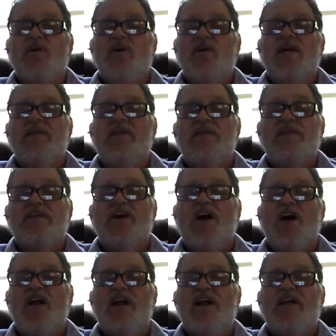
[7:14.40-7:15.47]
or give us
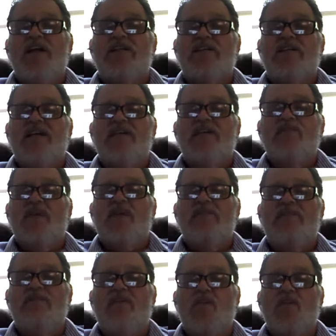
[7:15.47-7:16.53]
a call at
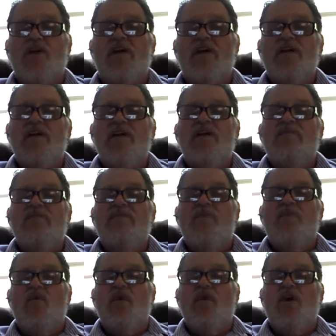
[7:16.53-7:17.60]

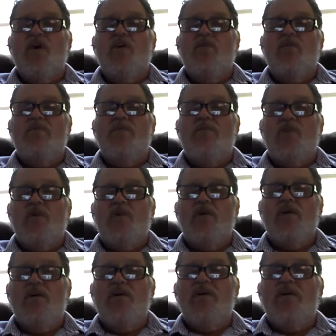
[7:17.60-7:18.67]

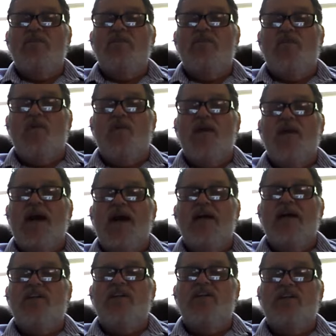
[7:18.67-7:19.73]

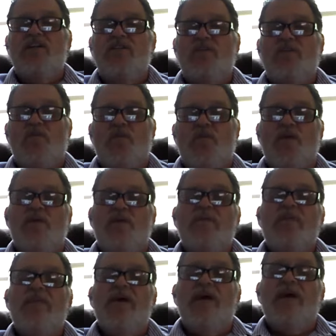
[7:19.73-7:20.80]
614-404-4924.
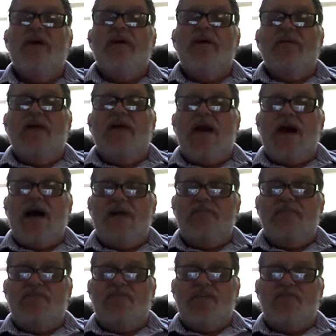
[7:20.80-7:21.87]

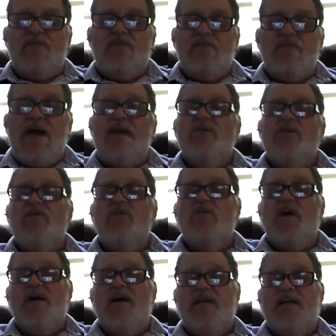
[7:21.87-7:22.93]
Just a reminder
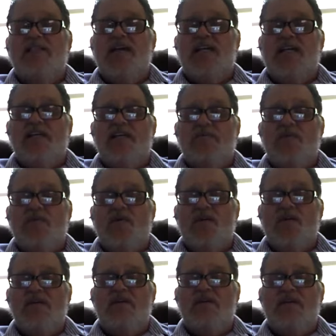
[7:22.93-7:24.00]
who our executive
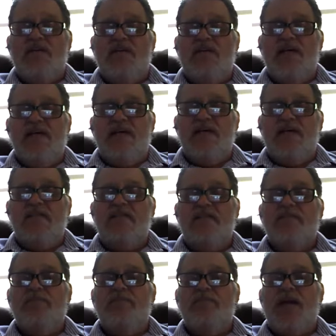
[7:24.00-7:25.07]
board
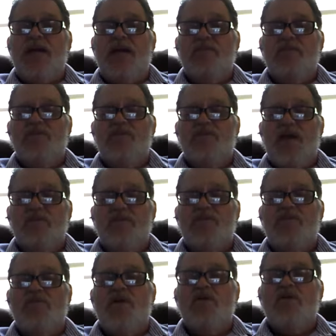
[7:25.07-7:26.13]
is. My name is
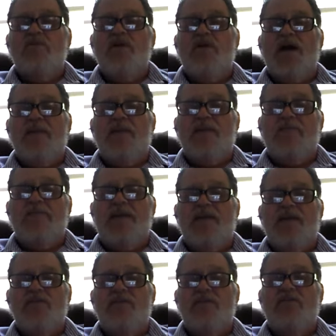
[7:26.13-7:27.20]
James Cronenberg. I'm the
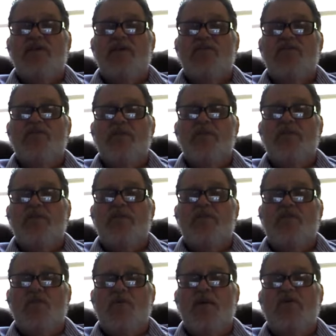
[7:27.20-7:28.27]
founder of Fair Treatment
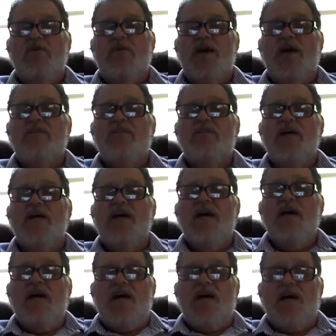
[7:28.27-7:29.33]
Reform and Reentry.
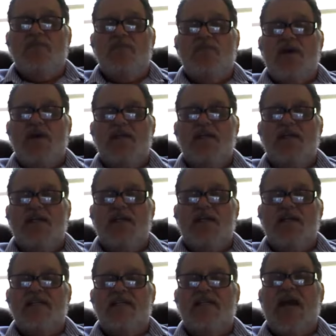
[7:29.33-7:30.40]
Our
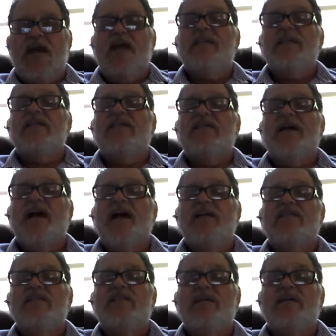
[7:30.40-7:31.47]
president is Candace
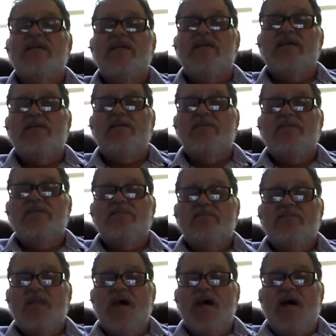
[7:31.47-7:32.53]
Hudson.
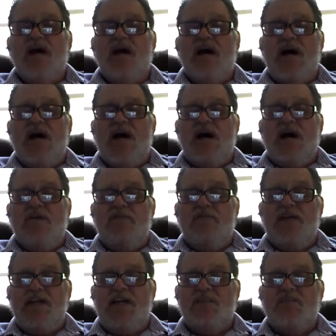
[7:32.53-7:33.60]
Our
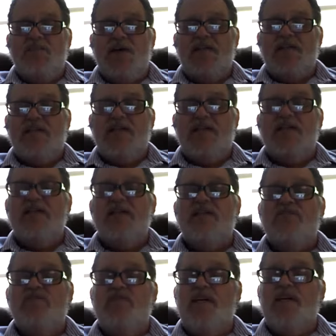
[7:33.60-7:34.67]
vice president
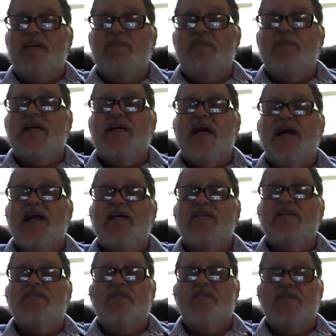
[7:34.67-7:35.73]
is Gina
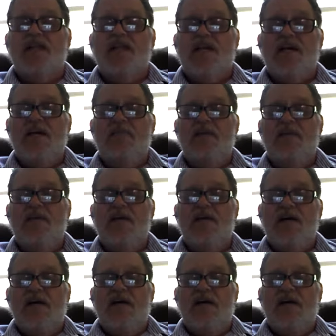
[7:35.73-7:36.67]
McCullis from Cleveland.